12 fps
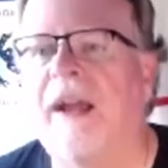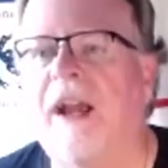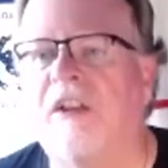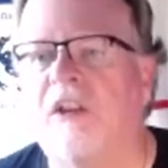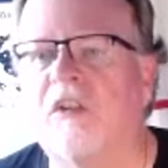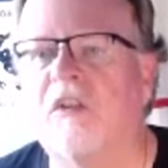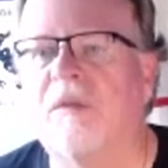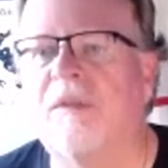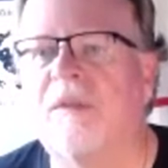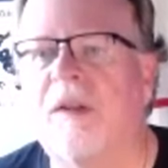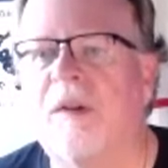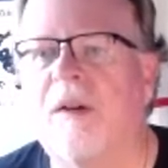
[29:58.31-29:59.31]
because it's
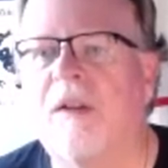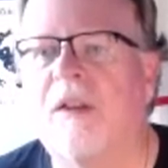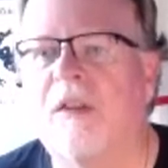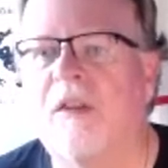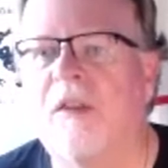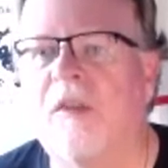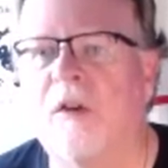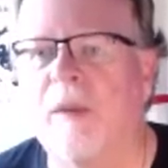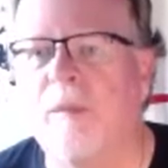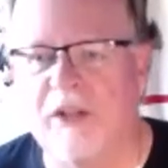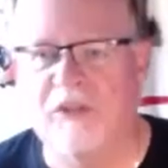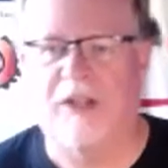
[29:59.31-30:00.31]

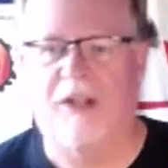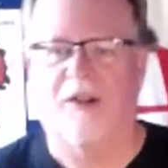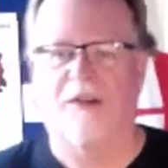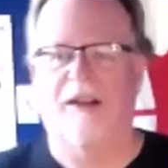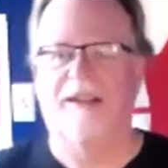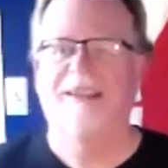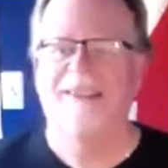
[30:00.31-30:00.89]
30 minutes in already.